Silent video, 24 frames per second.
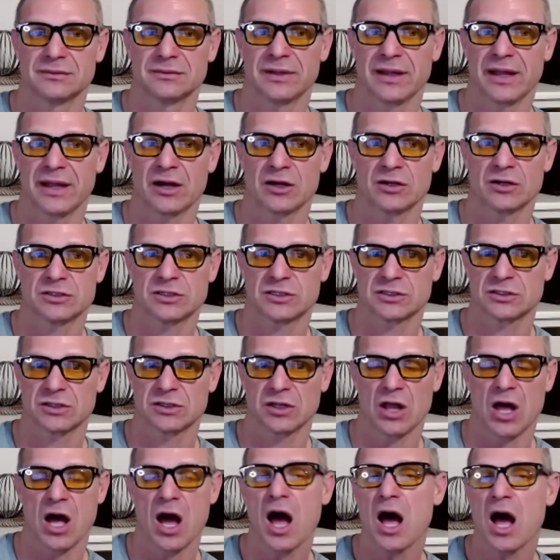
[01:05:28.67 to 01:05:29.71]
that are just
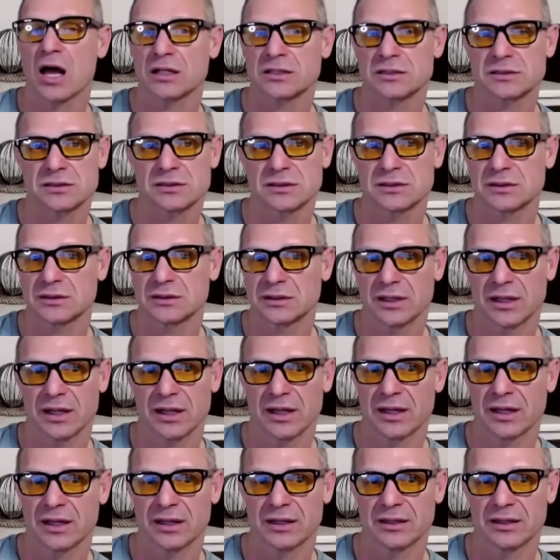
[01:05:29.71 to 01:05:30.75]
lost
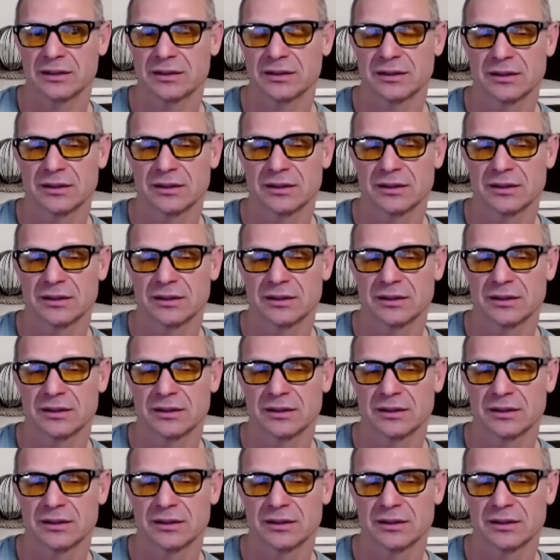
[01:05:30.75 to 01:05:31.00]
and